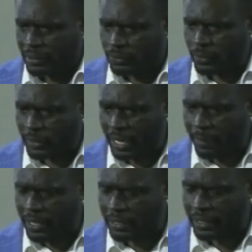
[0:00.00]
Talking
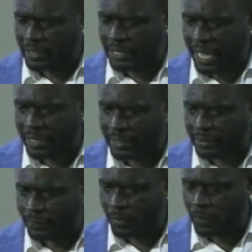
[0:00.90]
about his uncle.
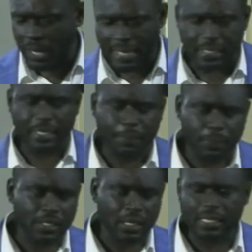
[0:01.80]
He will ask them, the
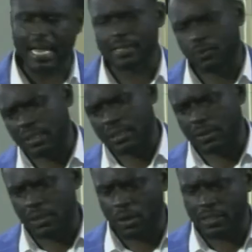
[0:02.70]
people say, he asked, what is
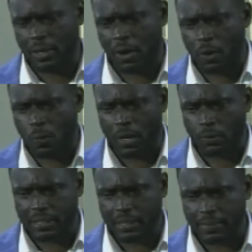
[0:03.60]
all well
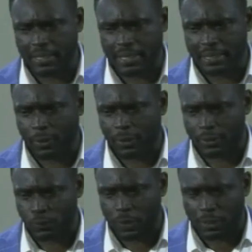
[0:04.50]
with him? They said, all
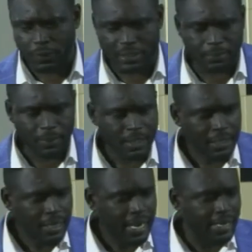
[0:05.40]
is well with him.
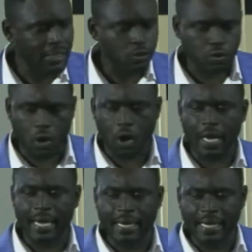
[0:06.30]
And he saw
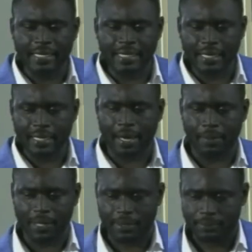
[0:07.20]
a lady
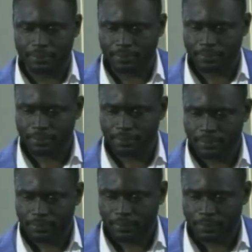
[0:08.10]
coming
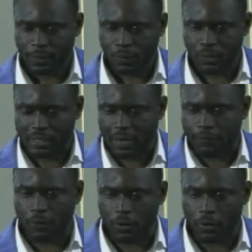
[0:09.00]
with a flock